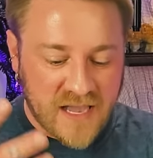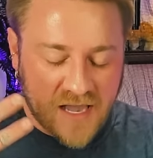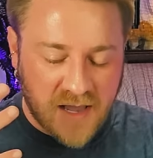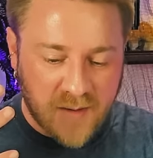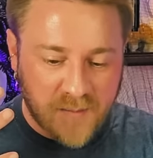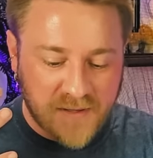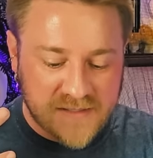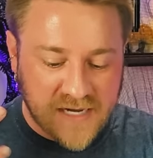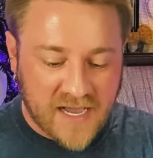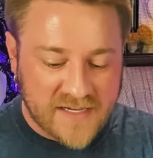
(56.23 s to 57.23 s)

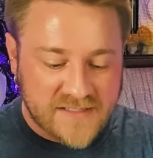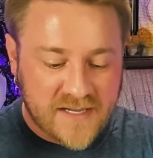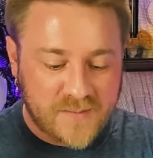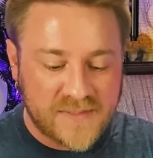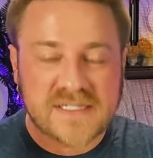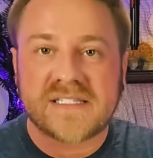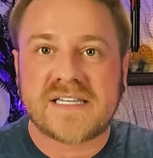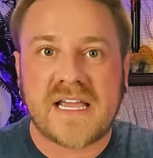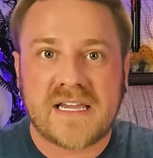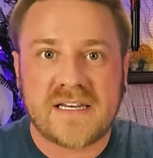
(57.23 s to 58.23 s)
Diadem,
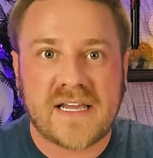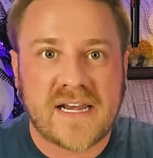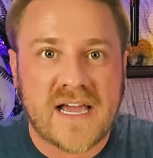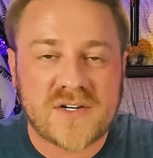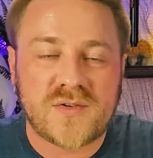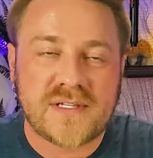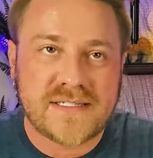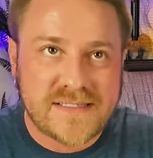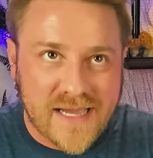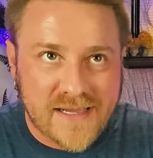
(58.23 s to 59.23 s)
disdain, and actually
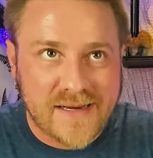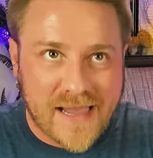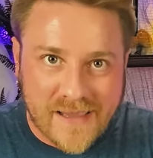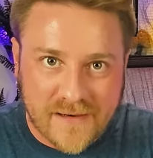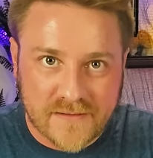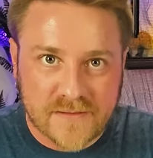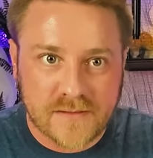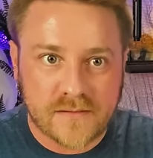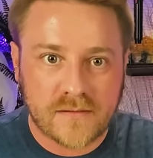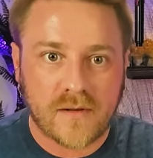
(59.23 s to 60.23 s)
dead end
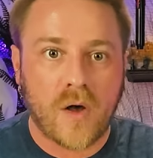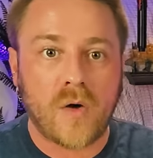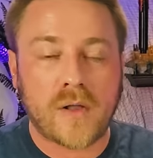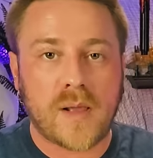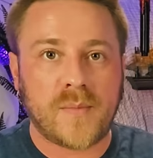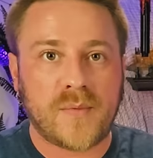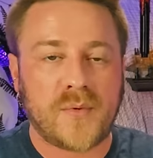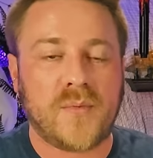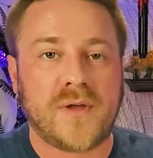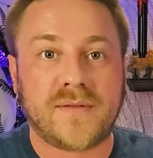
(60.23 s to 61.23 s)
all came
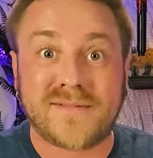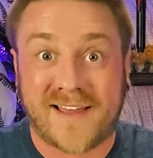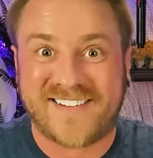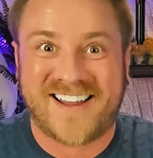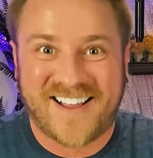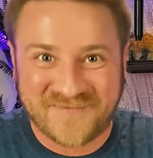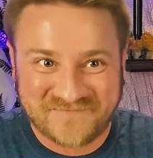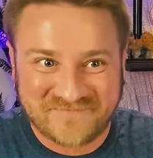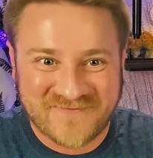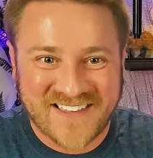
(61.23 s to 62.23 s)
through with dun dun.
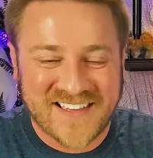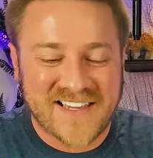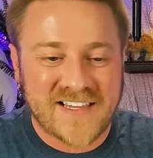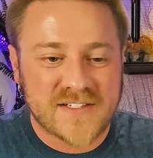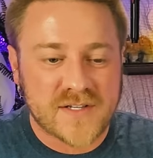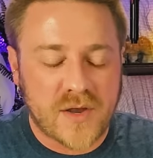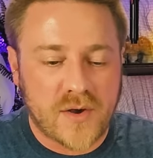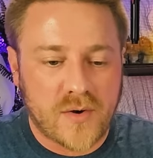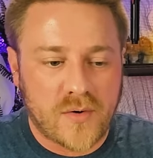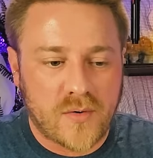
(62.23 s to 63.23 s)

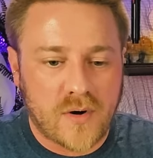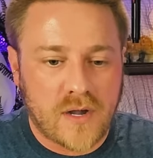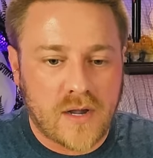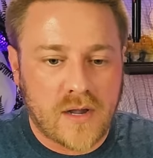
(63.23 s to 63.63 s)
So,